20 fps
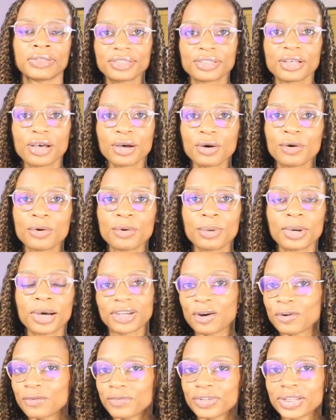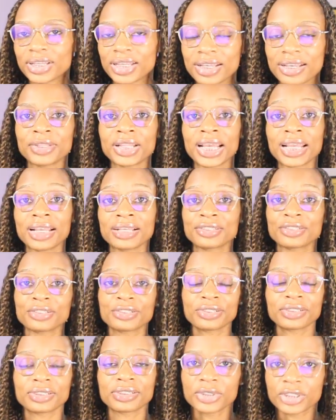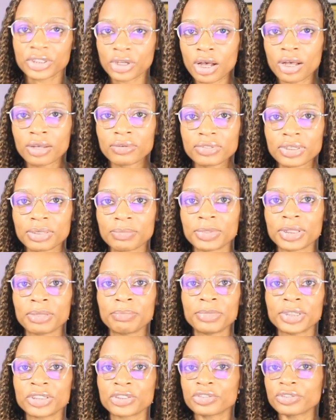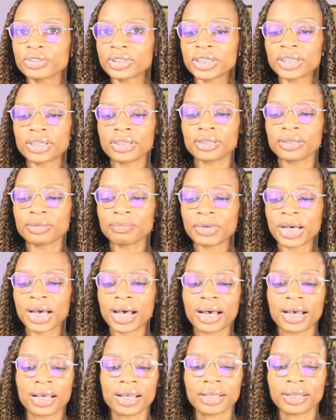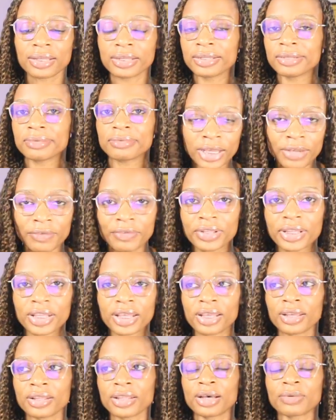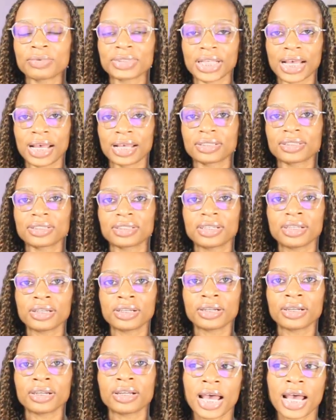So hopefully the answers solve some of the mystery behind everything that was asked here.